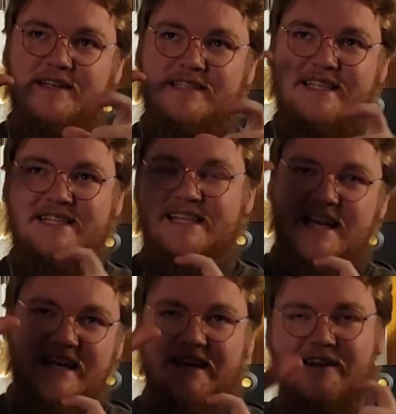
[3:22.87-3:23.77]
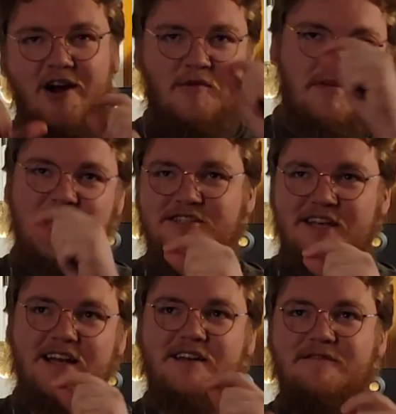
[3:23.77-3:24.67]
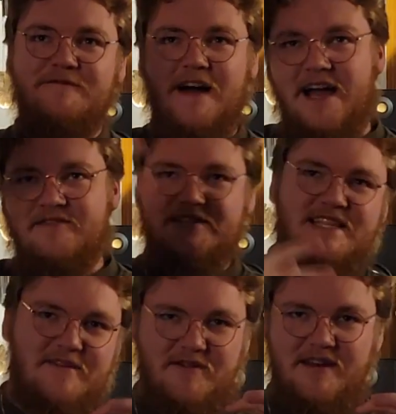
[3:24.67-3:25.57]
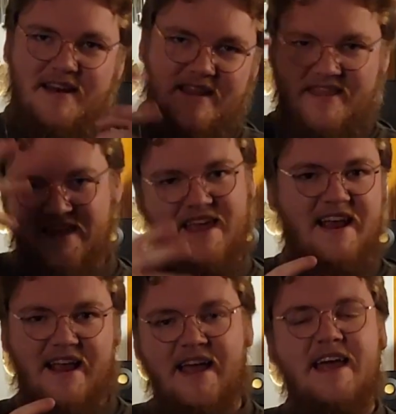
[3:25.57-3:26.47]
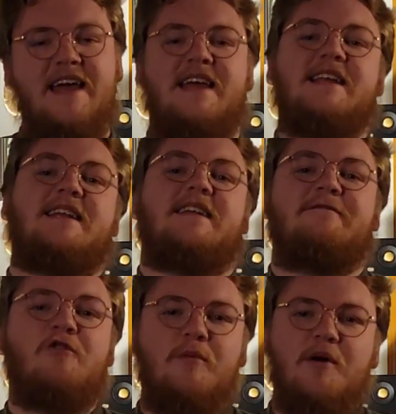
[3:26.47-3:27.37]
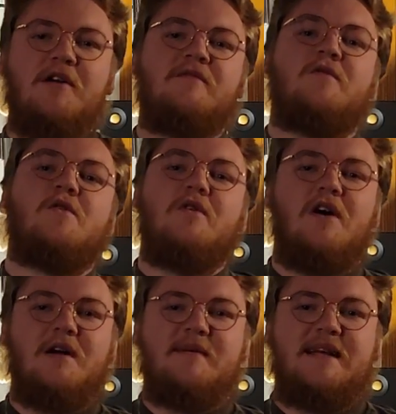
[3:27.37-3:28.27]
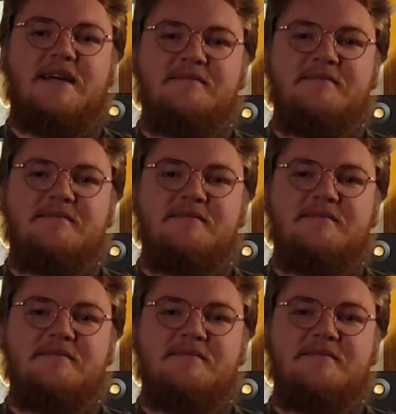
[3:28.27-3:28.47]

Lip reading: descending arpeggiated 5-7 thing in 4-part vocal harmony.